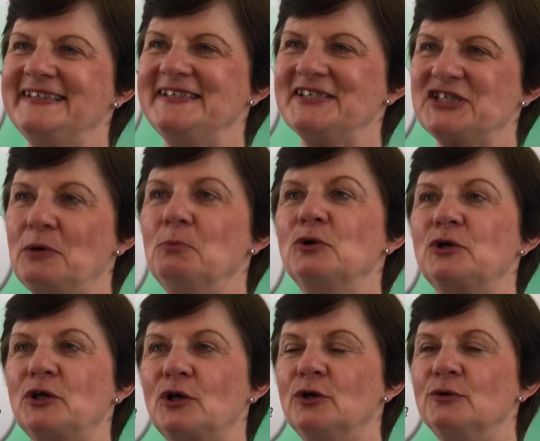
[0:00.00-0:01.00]
Some will
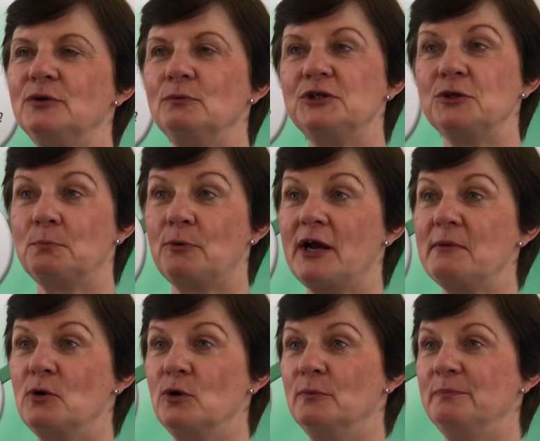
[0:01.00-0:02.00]
conclude that we should pray
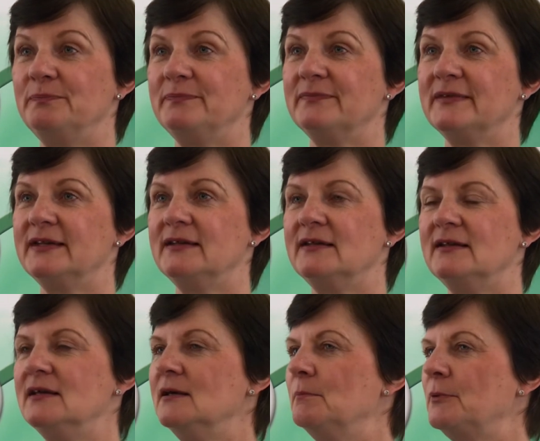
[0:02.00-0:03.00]
more.
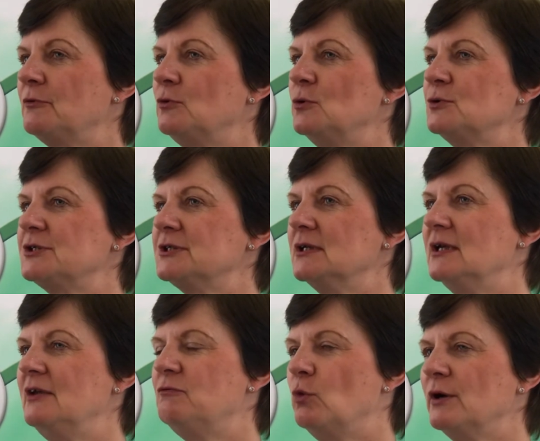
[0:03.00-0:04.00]
But of course,
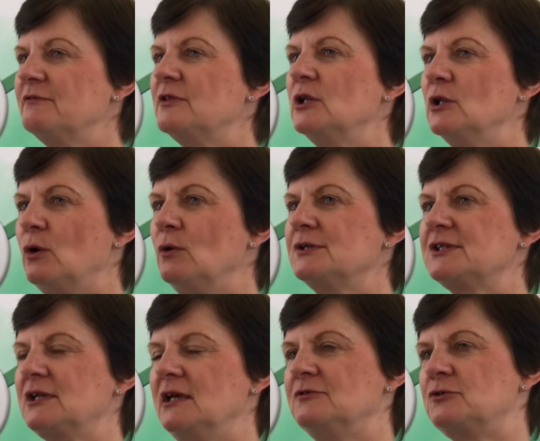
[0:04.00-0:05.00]
if one of the long
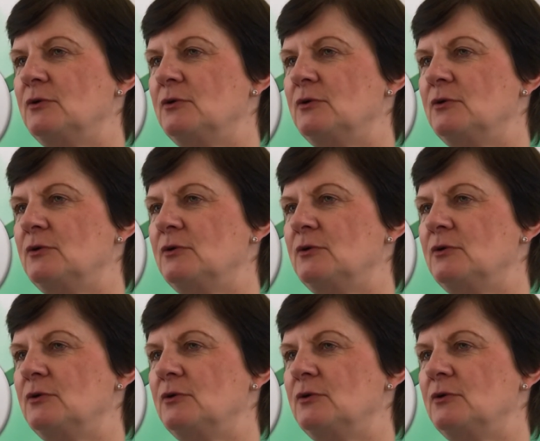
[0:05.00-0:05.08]
staves